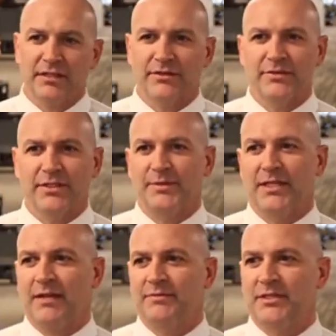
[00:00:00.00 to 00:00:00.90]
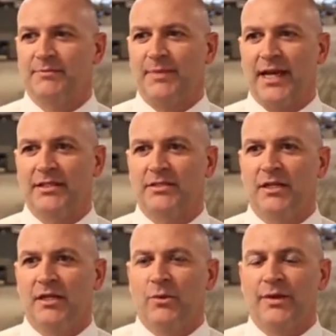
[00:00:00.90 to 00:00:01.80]
Here at the Richmond Times-Dispatch,
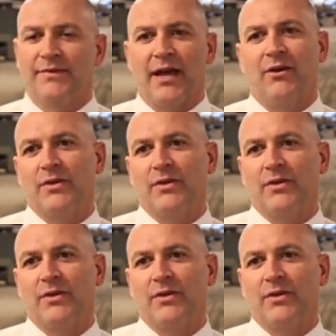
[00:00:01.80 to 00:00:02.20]
we've not